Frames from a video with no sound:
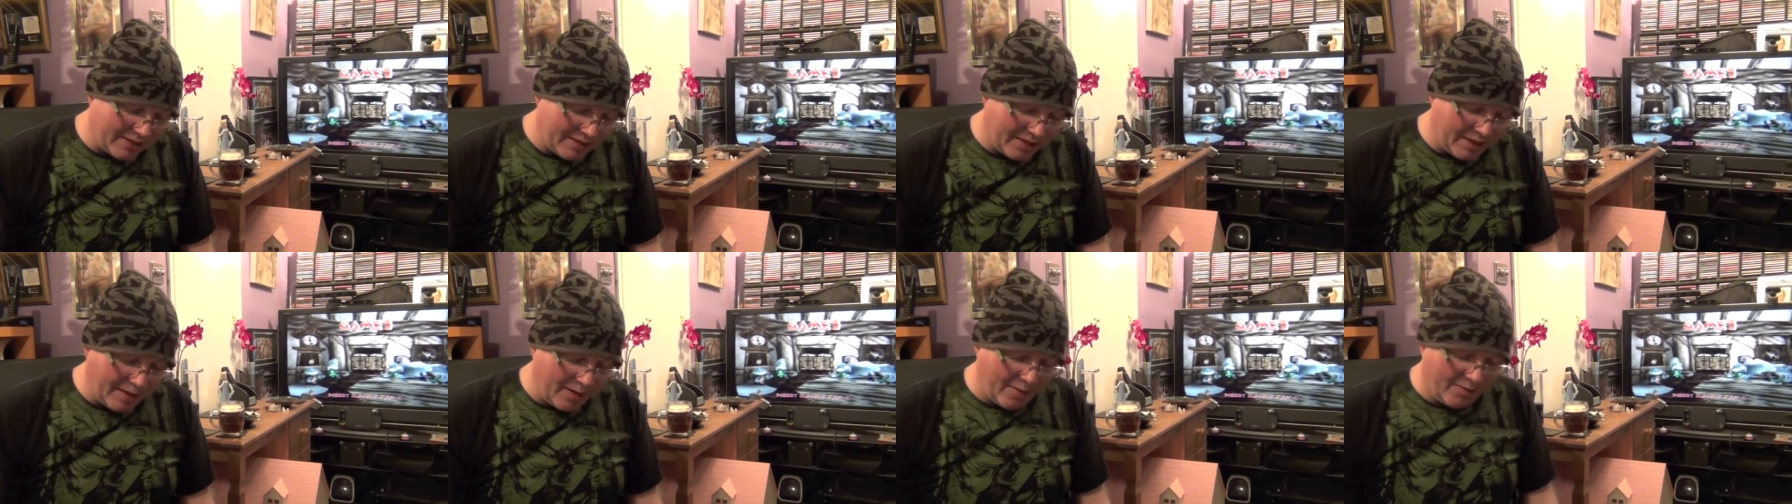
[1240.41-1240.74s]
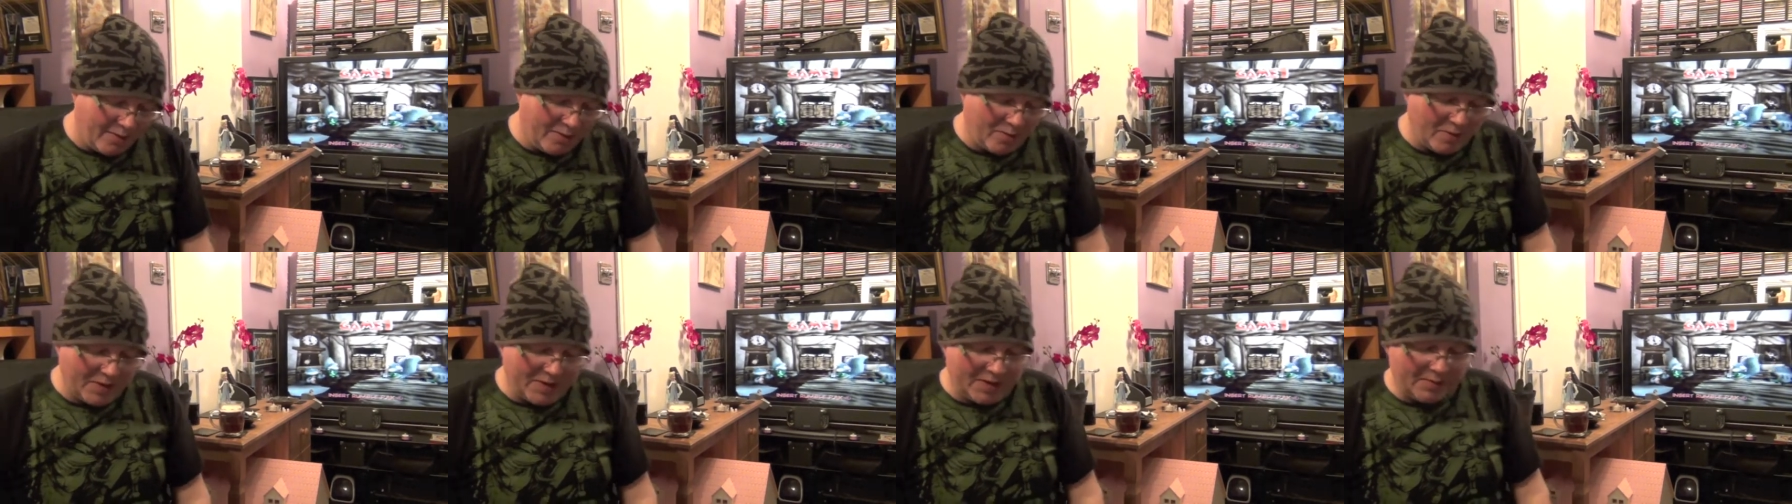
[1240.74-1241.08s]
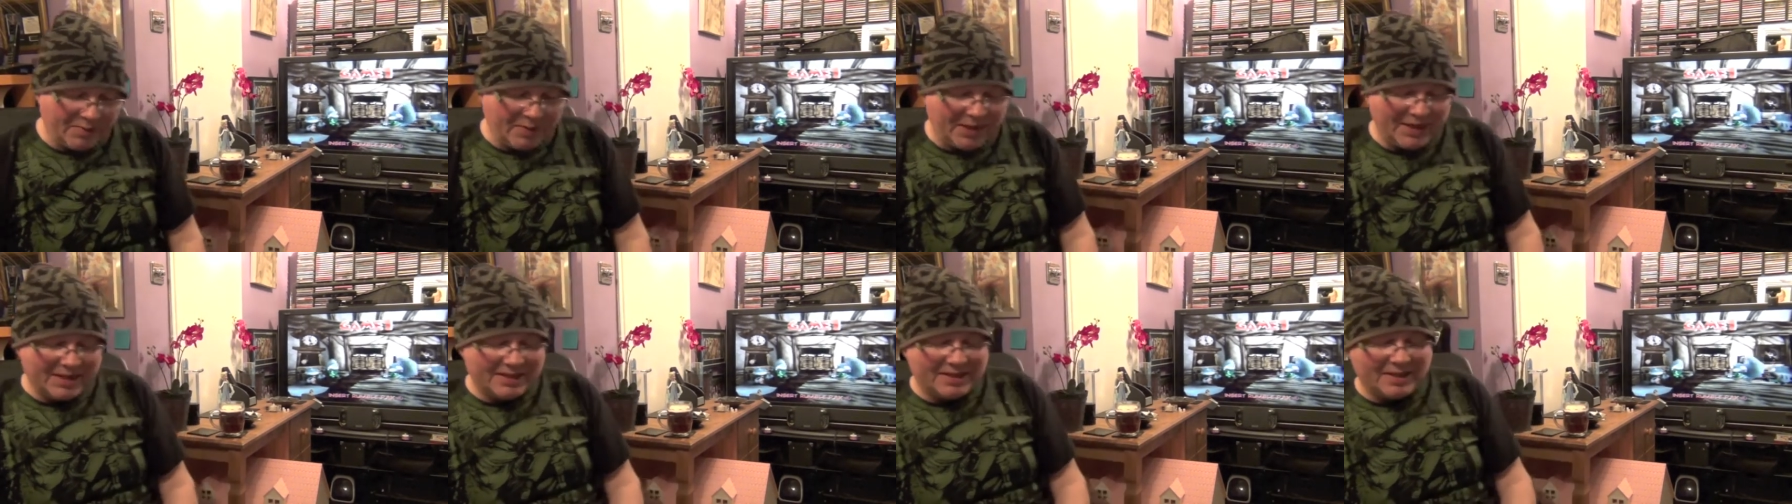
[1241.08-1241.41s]
title for when the
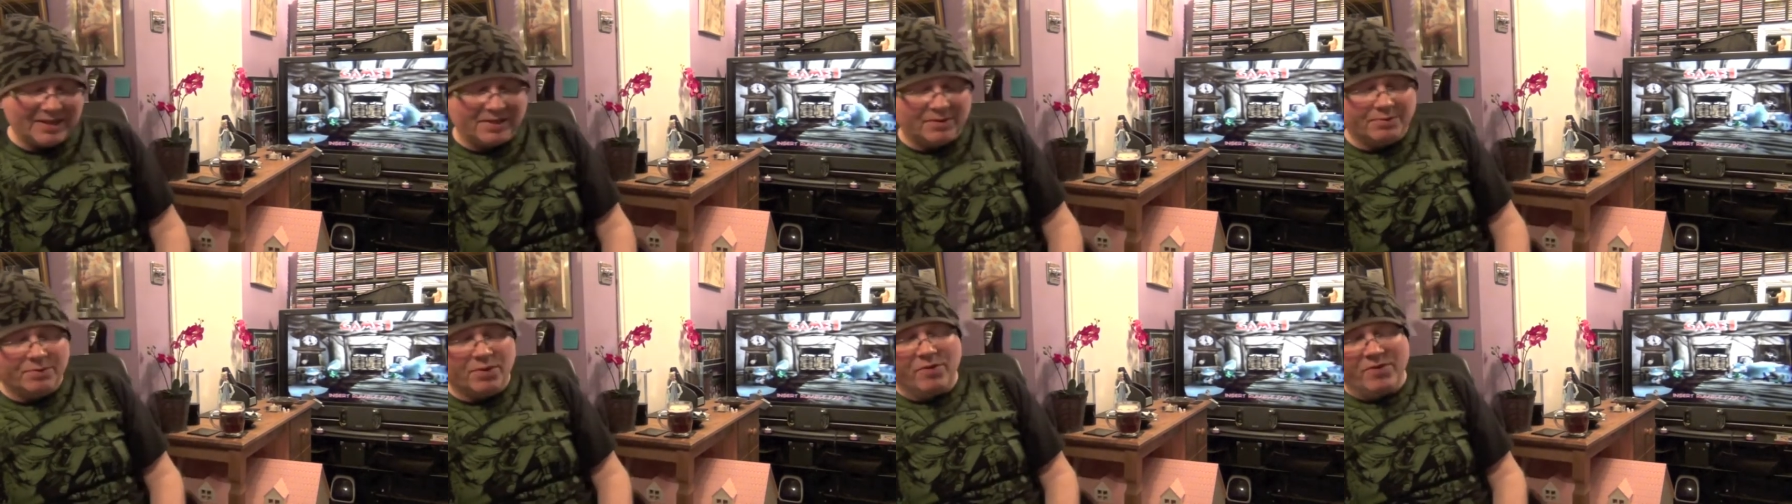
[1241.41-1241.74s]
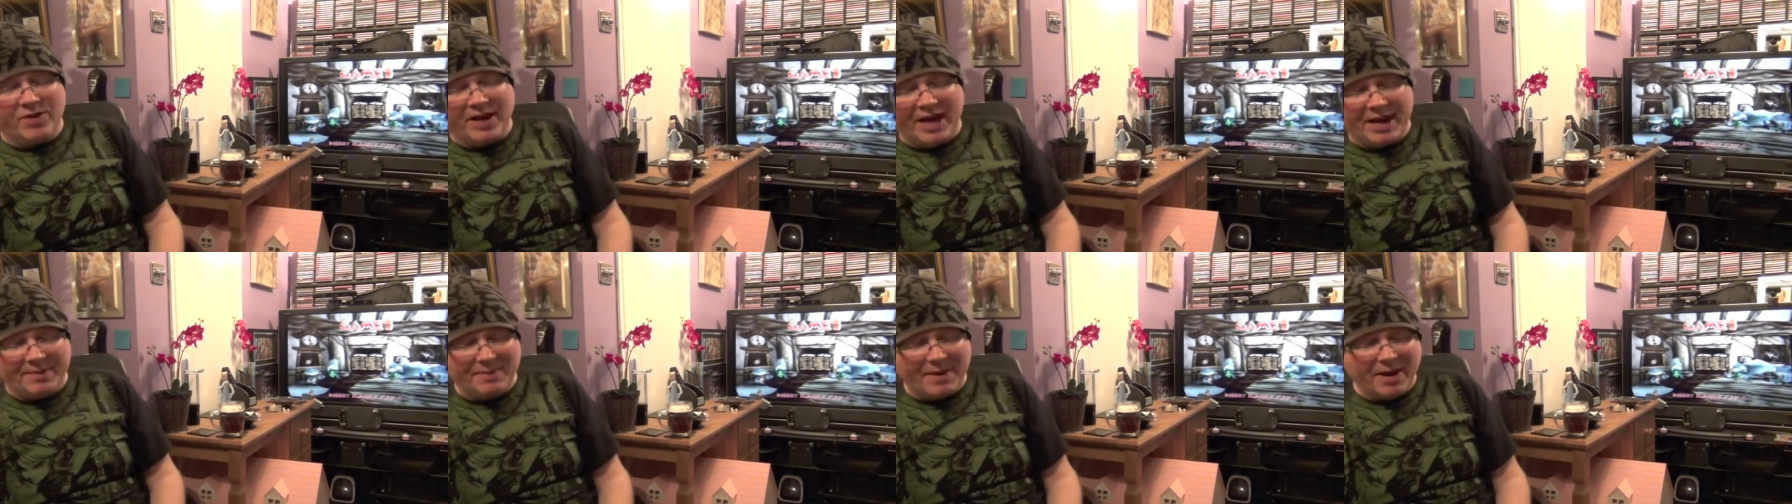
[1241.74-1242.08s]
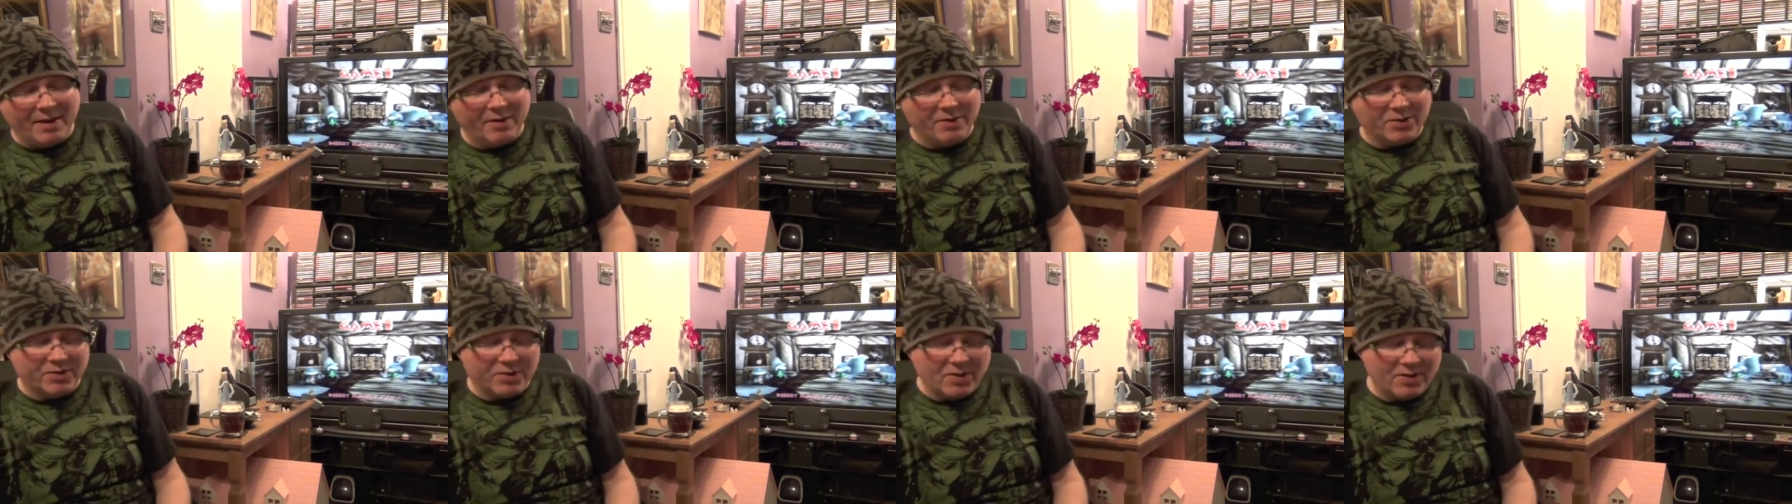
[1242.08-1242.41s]
PlayStation Move came
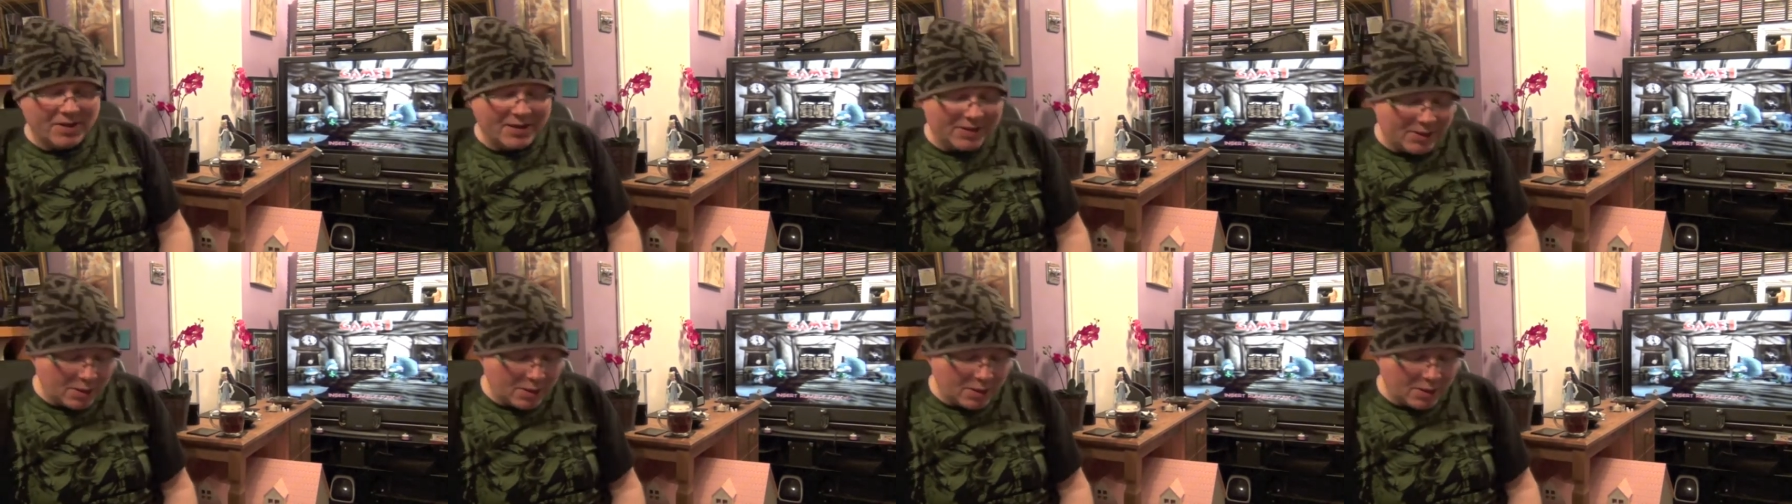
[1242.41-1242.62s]
out. It was only